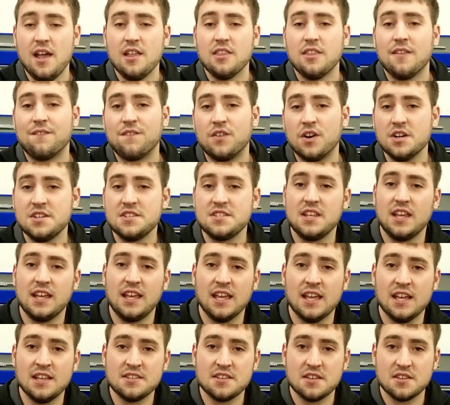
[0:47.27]
The first thing
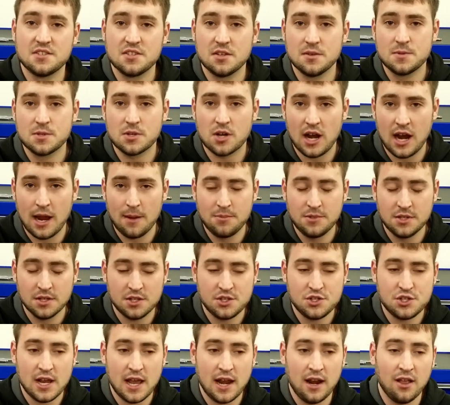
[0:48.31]
is subscribe to the
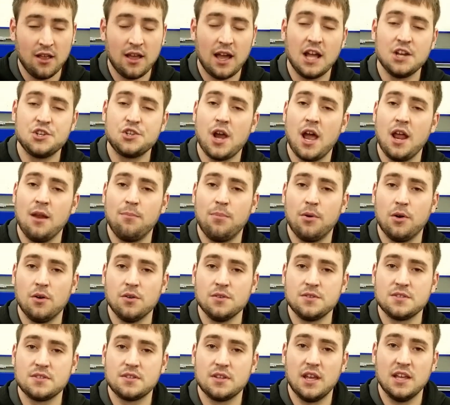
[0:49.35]
channel. I try to
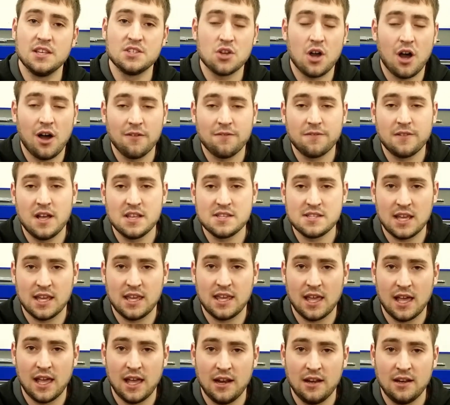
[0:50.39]
post as often as I
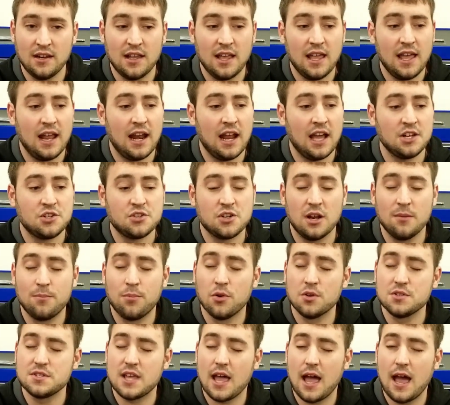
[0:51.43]
can, and I try to
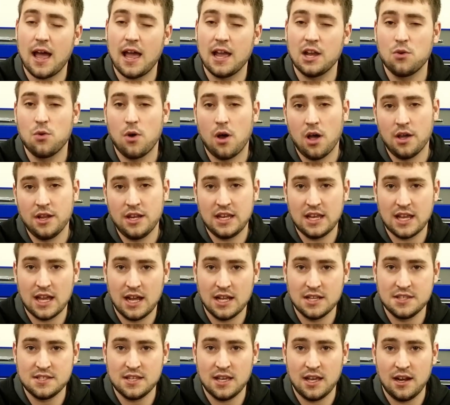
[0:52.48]
post high quality
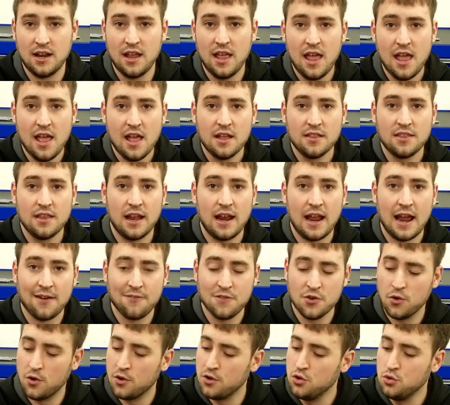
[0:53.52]
content that
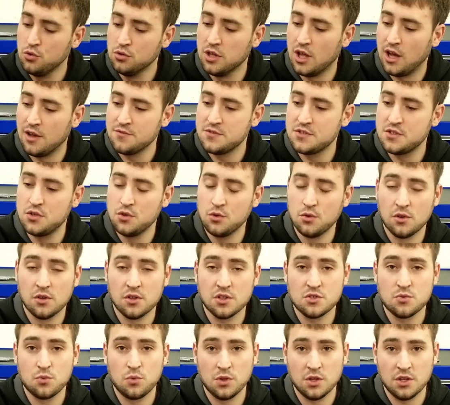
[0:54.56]
everyone who loves
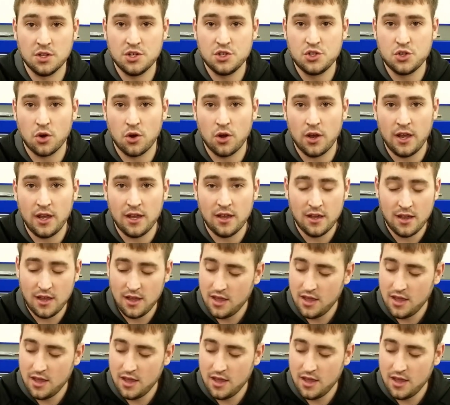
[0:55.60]
tools will enjoy.